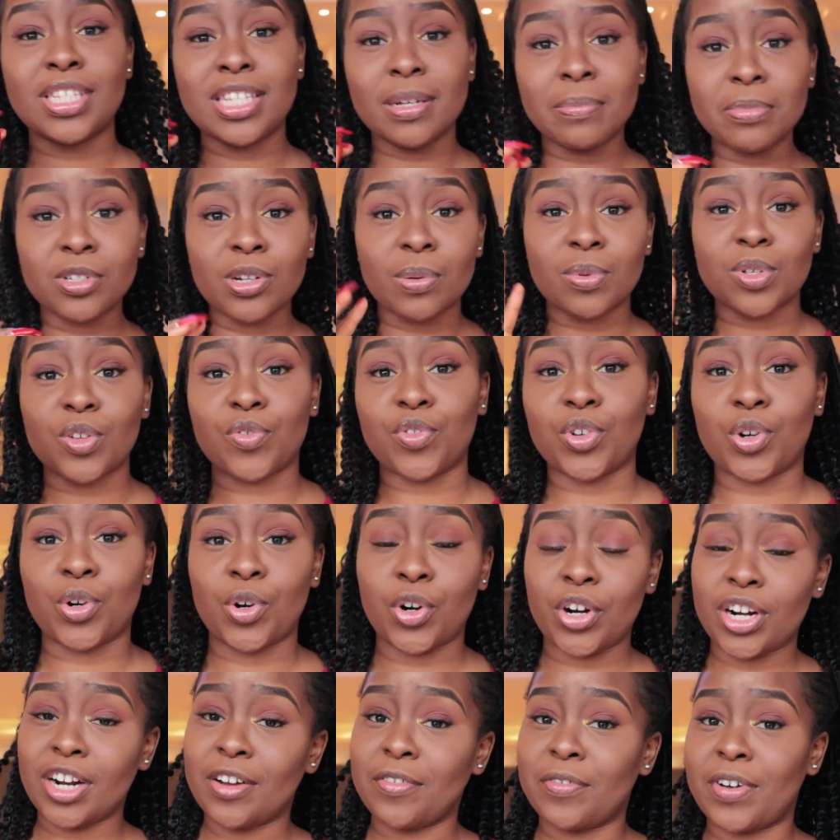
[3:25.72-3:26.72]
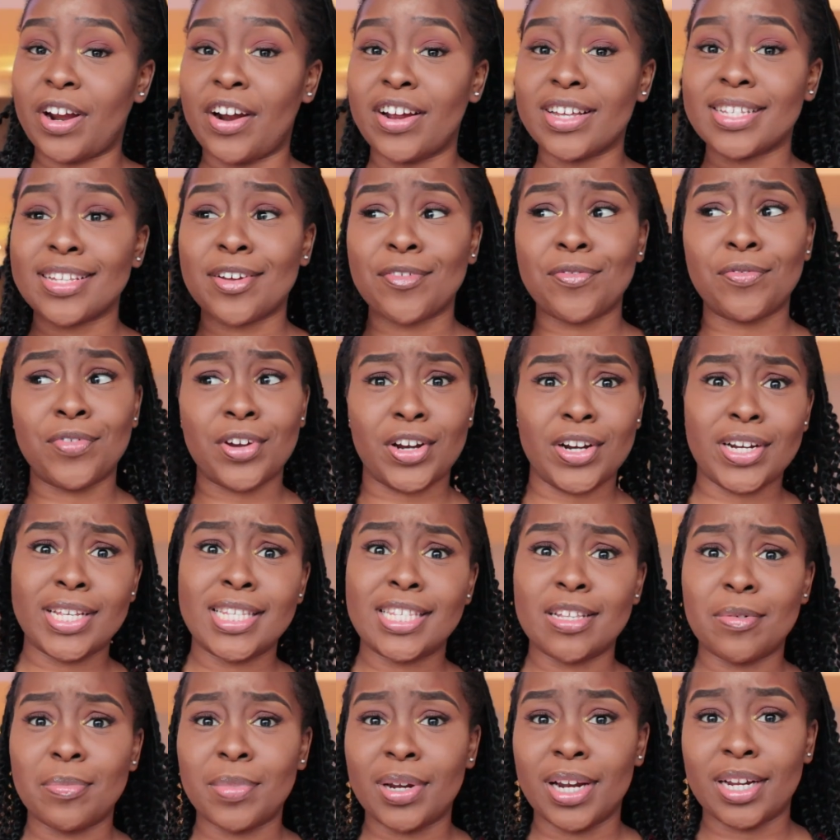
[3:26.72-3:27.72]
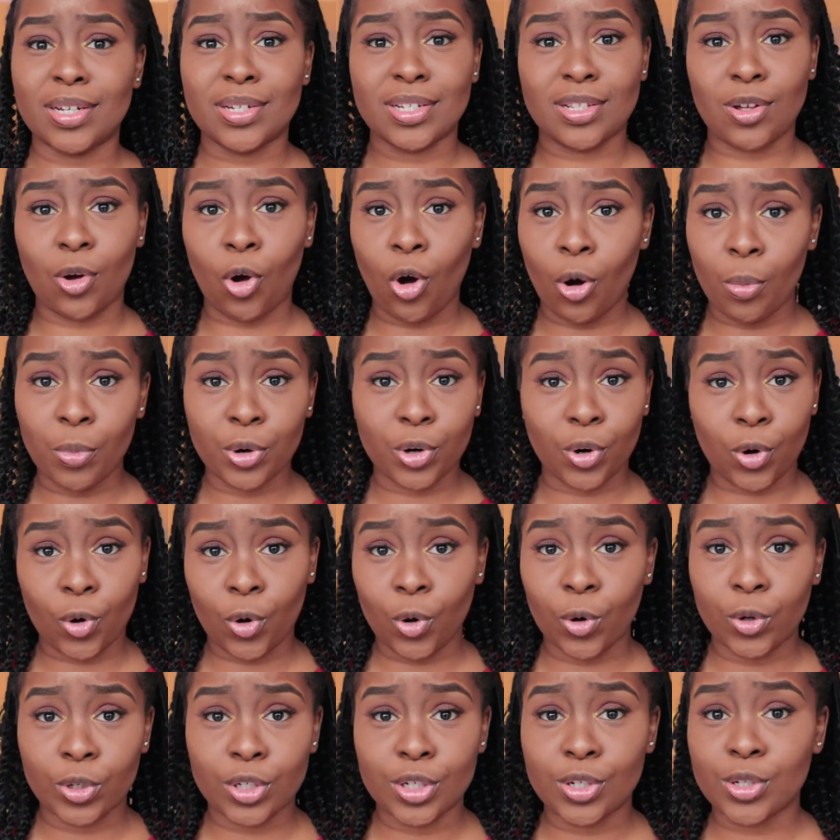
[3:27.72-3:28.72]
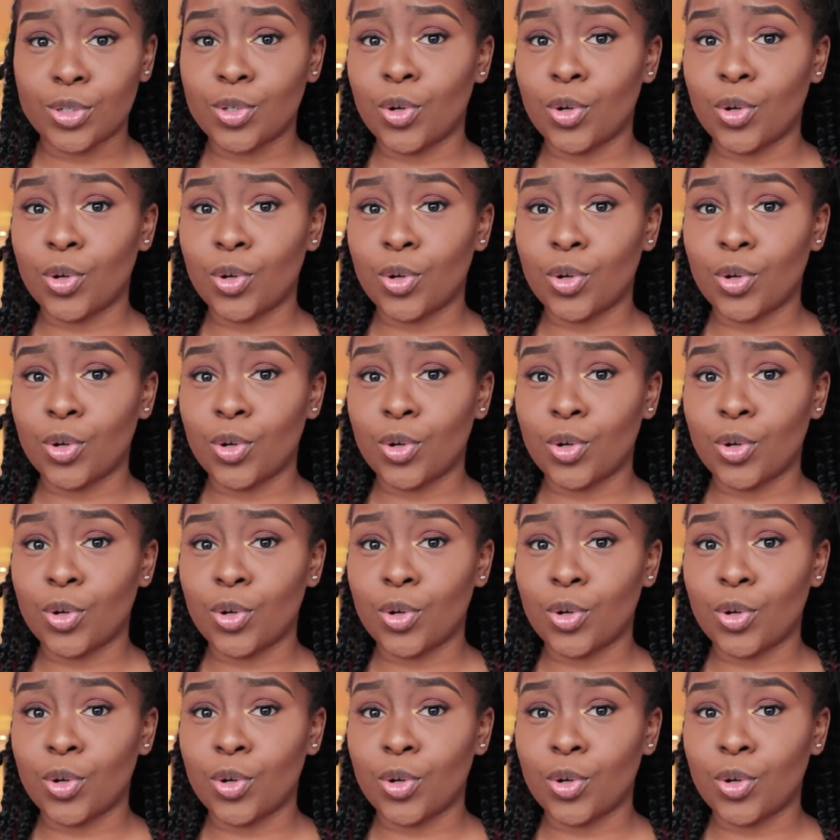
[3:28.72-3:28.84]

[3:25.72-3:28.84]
symptoms of the coronavirus are very similar to the common cold.